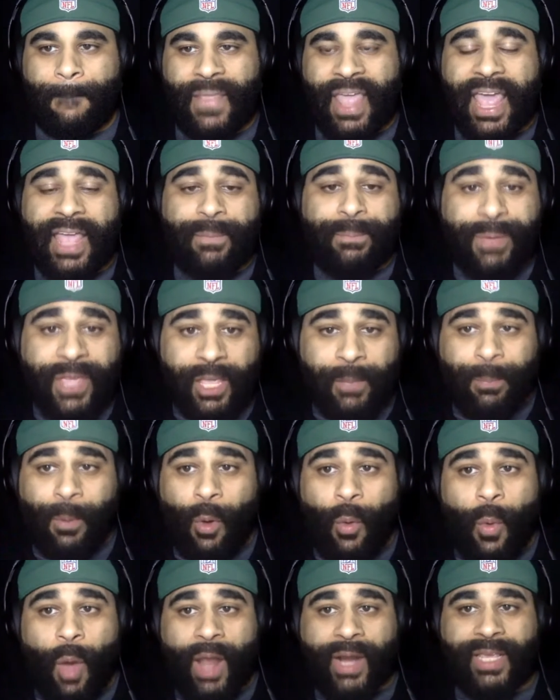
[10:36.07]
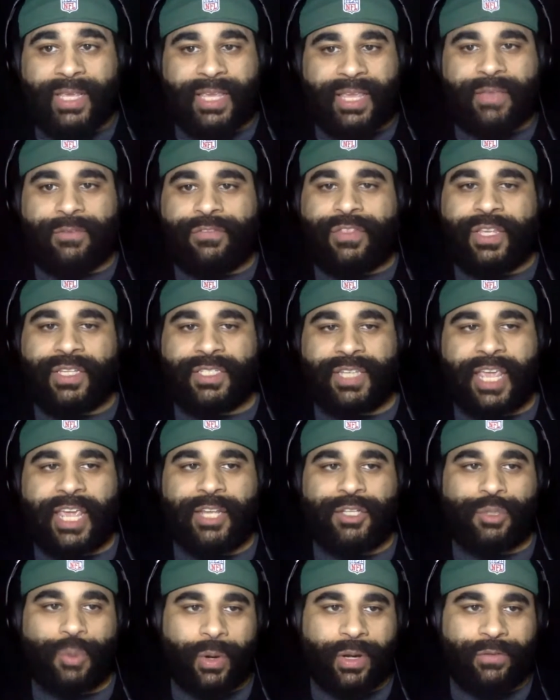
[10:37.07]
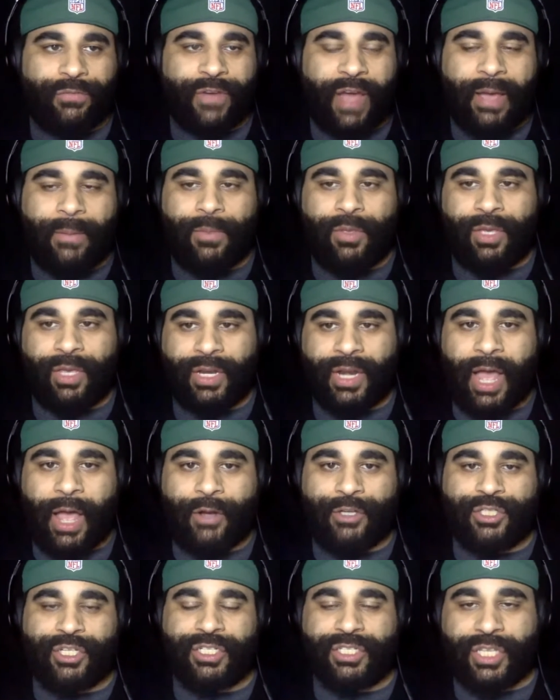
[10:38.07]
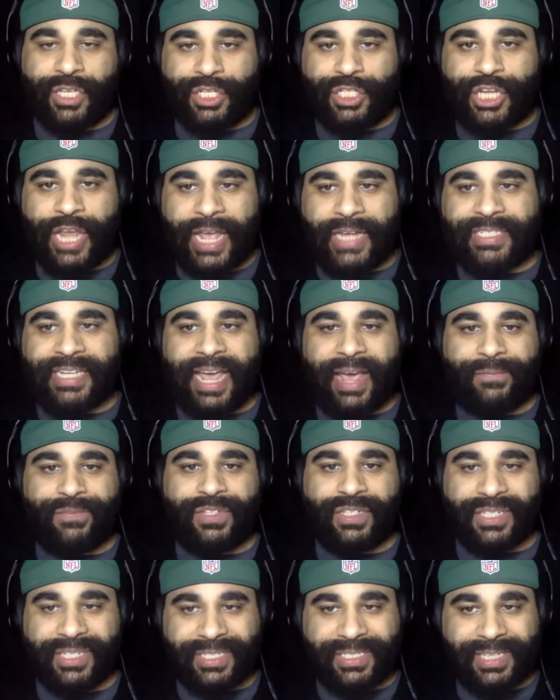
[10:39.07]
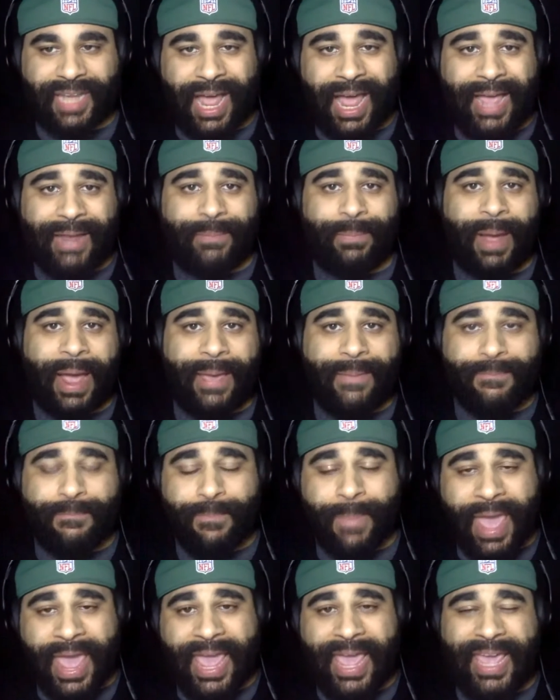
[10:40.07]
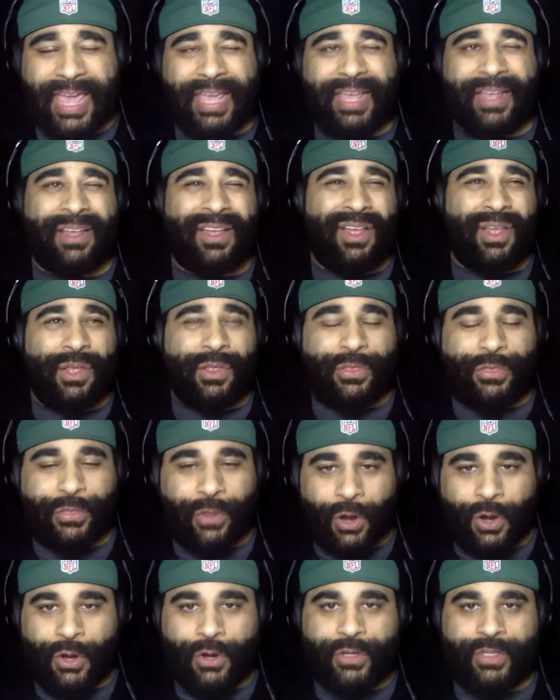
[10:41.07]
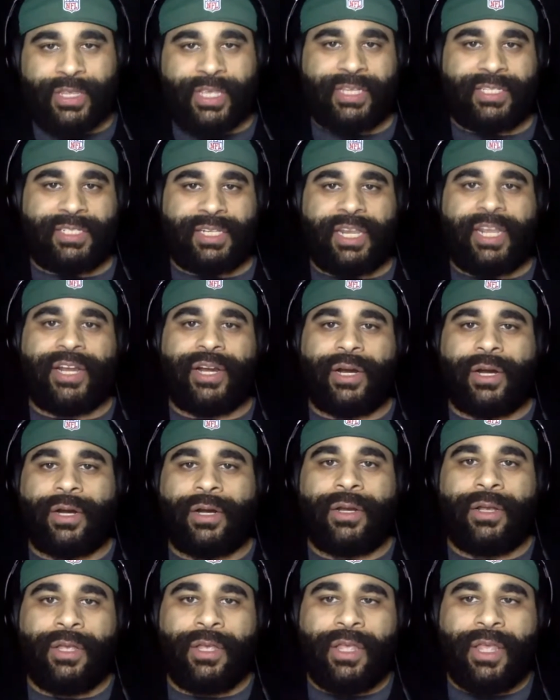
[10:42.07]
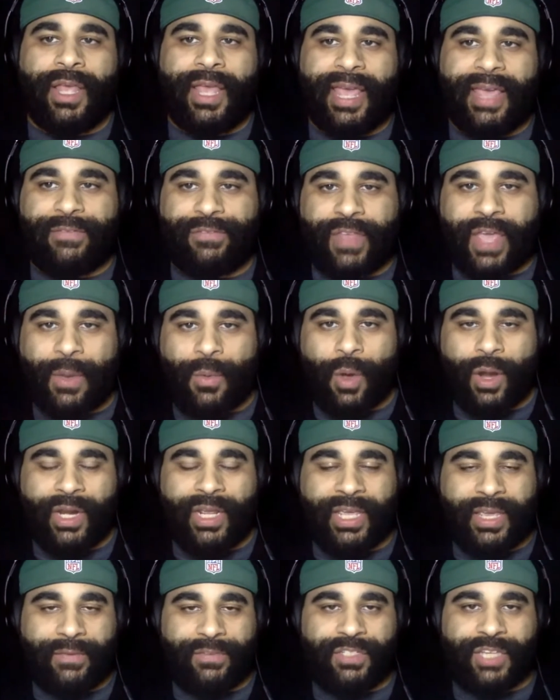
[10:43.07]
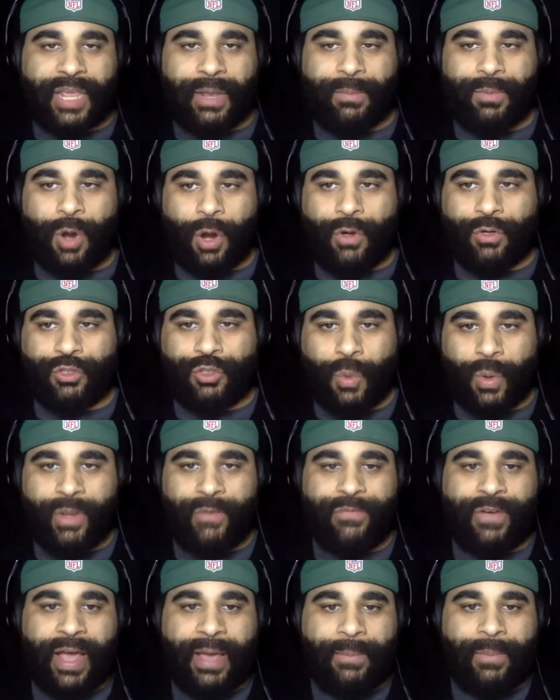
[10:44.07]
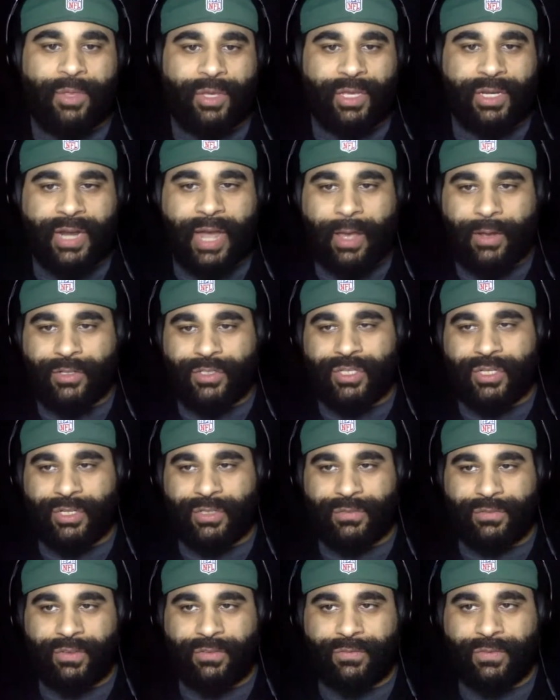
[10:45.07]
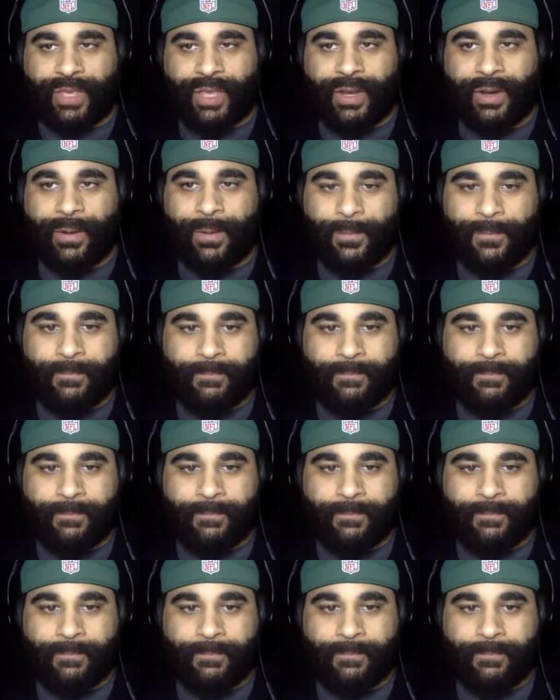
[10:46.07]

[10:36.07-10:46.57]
And people want to give this kid $25 million because the Jets have to decide by May 3rd this year if they want to give Sam Darnold $25 million in his 5th year,